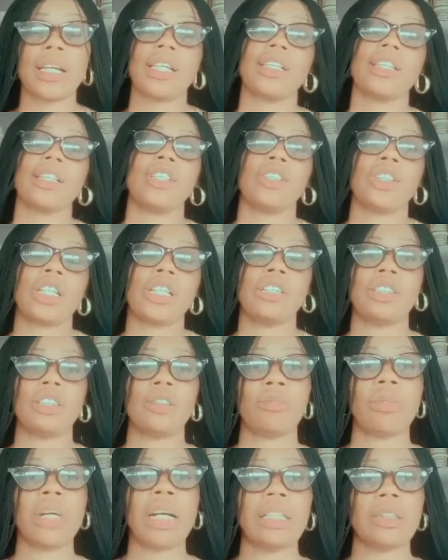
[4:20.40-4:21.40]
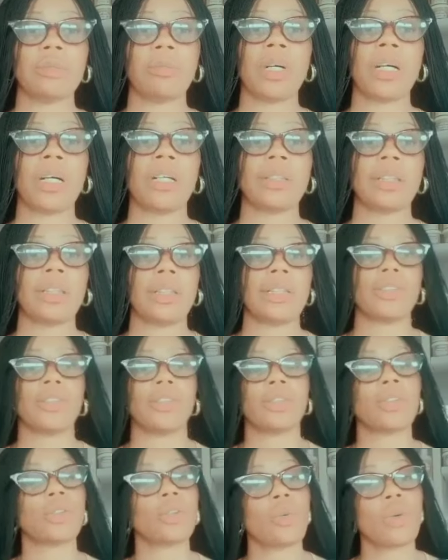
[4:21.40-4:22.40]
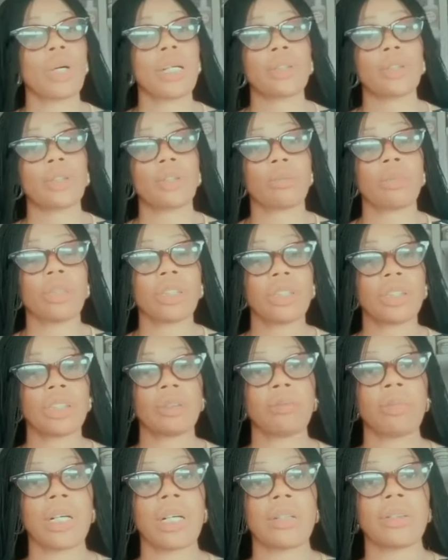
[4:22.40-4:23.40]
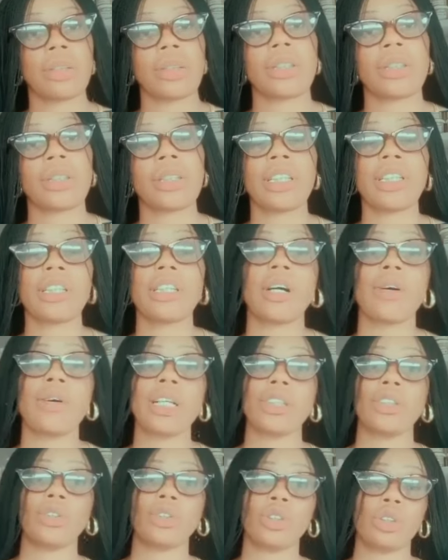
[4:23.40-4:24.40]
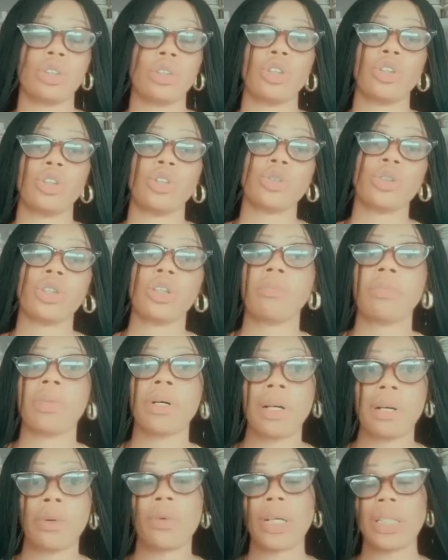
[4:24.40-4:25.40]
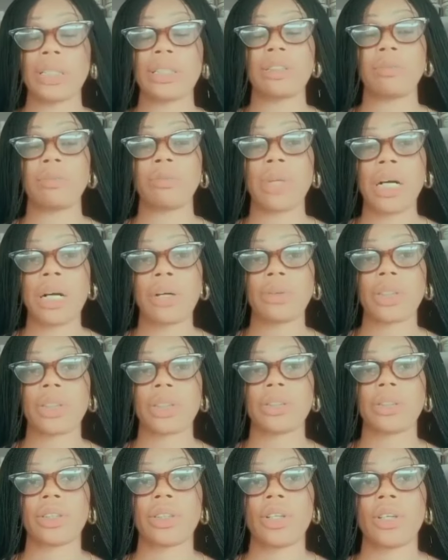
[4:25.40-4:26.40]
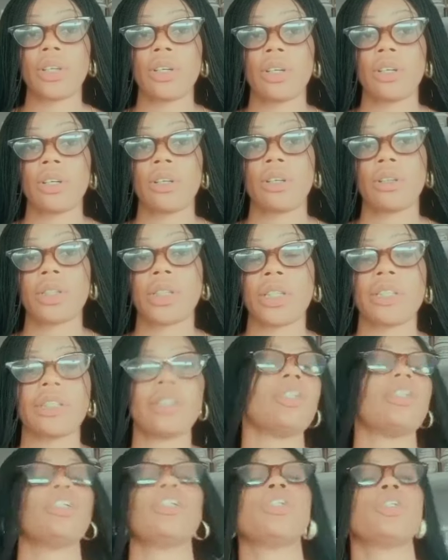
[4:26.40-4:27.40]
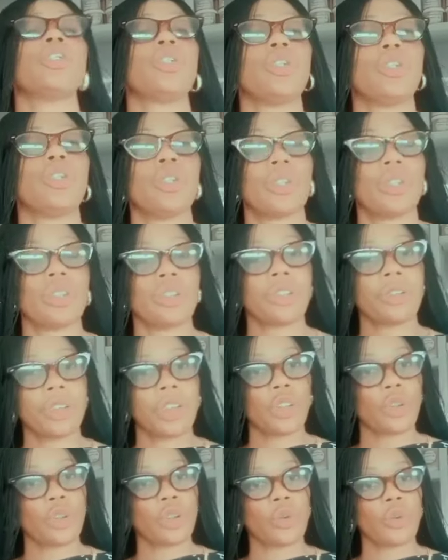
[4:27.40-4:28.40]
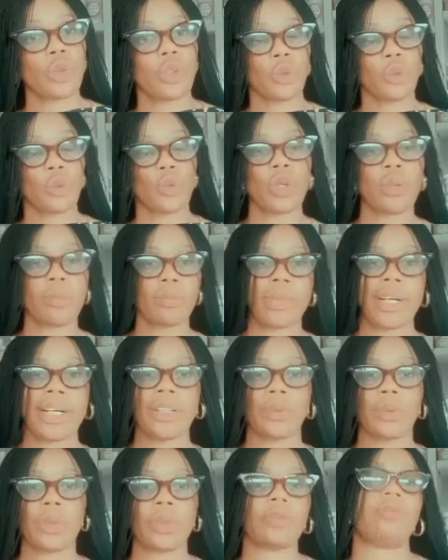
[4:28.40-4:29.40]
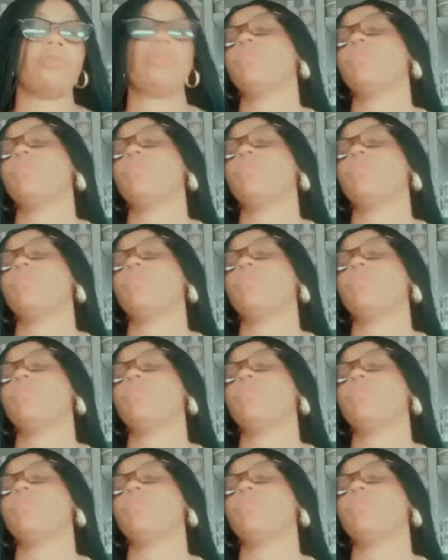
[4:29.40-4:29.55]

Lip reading: and then you can use a mild powder like snow white or blushing powder. Giga white is also a strong whitening powder. Okay, so you use 3 strong on 1 mild one.